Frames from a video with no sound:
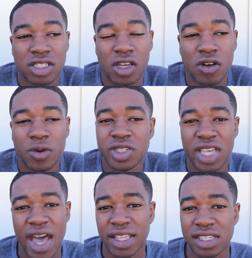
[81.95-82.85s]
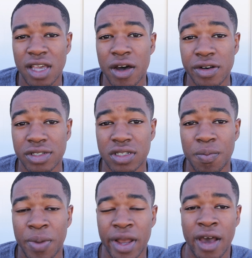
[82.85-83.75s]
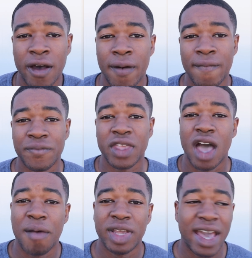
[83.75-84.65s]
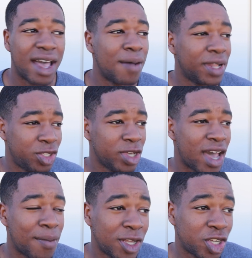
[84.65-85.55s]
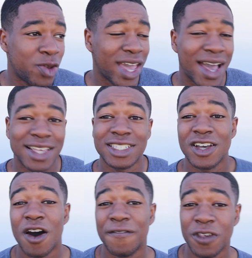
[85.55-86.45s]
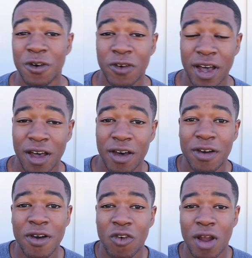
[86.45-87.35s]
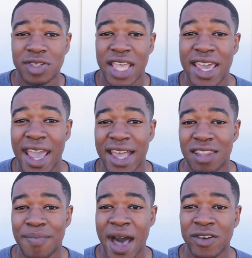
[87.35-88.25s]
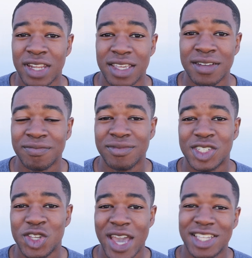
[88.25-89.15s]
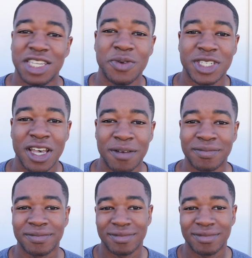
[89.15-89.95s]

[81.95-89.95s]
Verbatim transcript: So we'll see how this goes. But um, I'm gonna I'm gonna let you guys, I'm gonna show you guys a view of uh, where I'm staying at in the balcony, so you guys see what's up.